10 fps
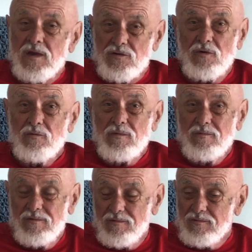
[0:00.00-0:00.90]
so
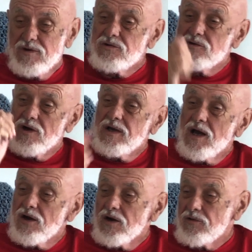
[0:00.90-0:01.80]
we stuck
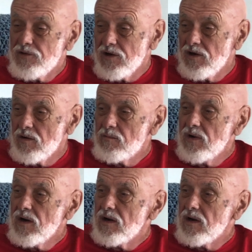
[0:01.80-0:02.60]
out our thumb,